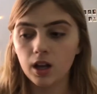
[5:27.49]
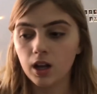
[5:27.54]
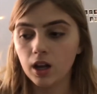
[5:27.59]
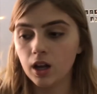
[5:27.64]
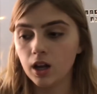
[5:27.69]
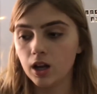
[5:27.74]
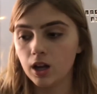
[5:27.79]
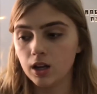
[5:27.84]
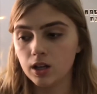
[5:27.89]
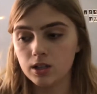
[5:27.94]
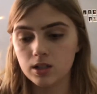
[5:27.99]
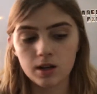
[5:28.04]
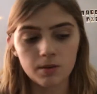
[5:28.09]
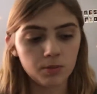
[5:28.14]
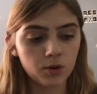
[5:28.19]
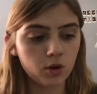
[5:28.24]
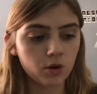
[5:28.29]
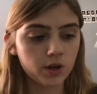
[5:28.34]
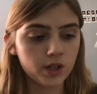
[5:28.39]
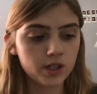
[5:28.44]
and
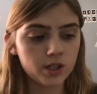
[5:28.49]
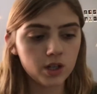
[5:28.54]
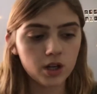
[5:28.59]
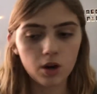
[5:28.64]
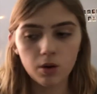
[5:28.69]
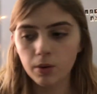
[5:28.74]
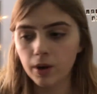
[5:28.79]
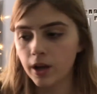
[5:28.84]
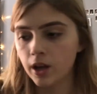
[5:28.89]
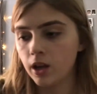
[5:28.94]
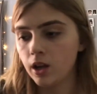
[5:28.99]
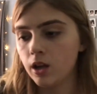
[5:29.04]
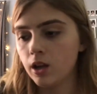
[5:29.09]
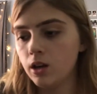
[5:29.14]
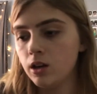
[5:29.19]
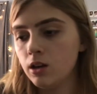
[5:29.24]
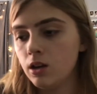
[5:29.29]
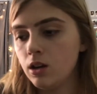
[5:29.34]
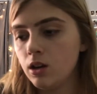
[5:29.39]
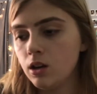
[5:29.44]
I'm going to go
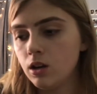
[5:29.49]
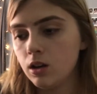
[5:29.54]
in